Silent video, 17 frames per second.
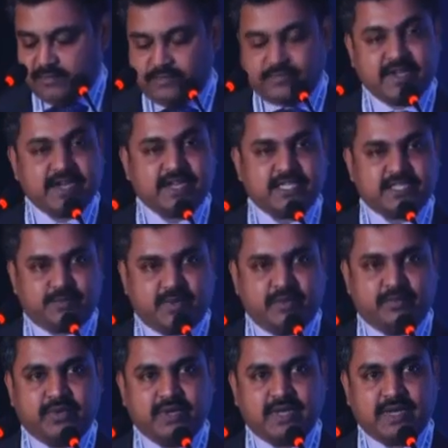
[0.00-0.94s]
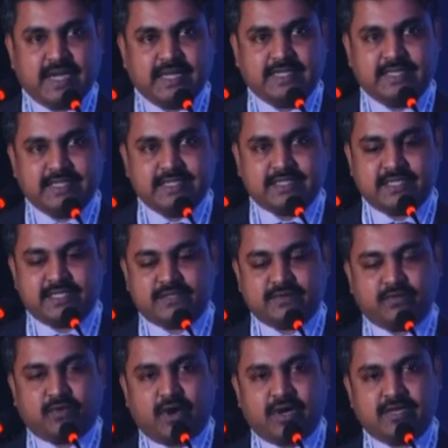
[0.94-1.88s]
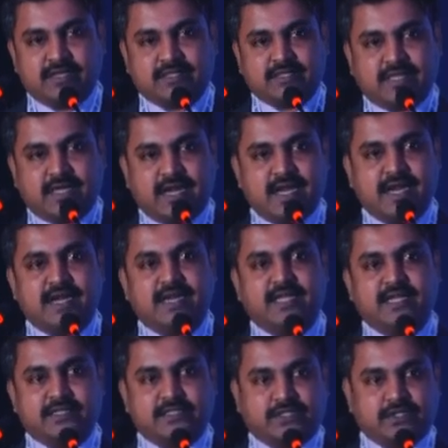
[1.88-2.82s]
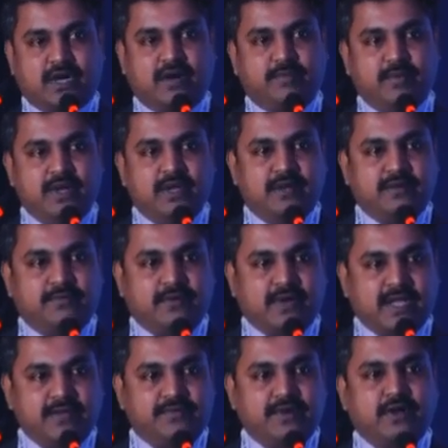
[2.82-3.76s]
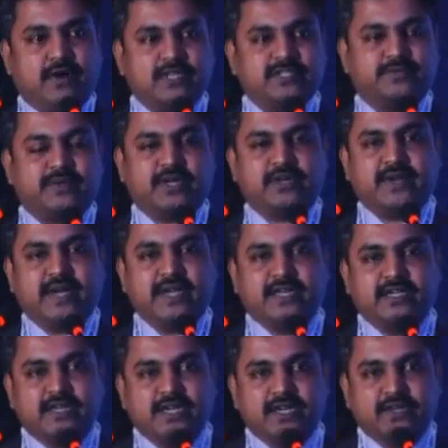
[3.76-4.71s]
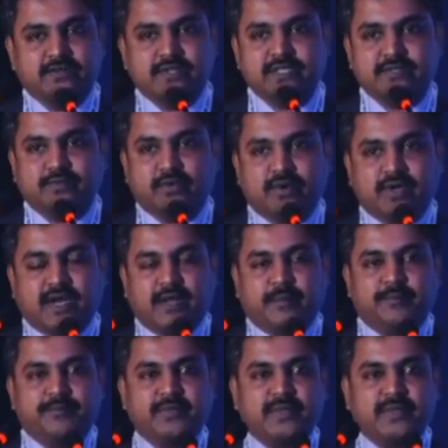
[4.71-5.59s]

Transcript: various people, and this is what is creating a stop for every hospital to enter into this program.